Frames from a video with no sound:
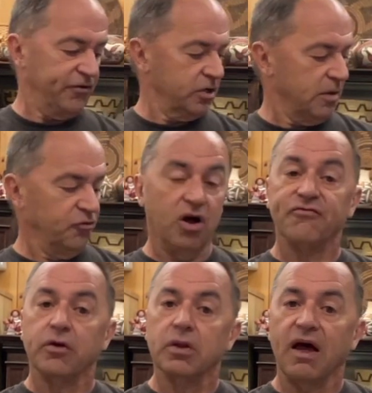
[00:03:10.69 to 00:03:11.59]
comes off
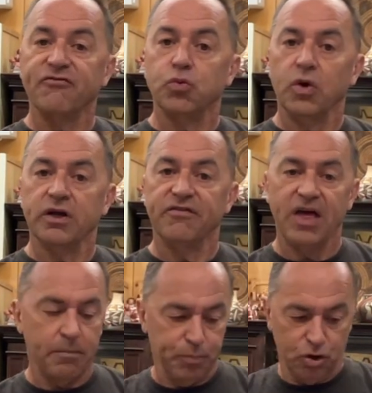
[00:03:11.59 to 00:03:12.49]
the left wing of
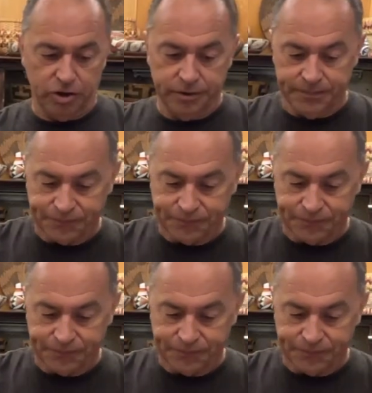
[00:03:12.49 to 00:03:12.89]
that bird.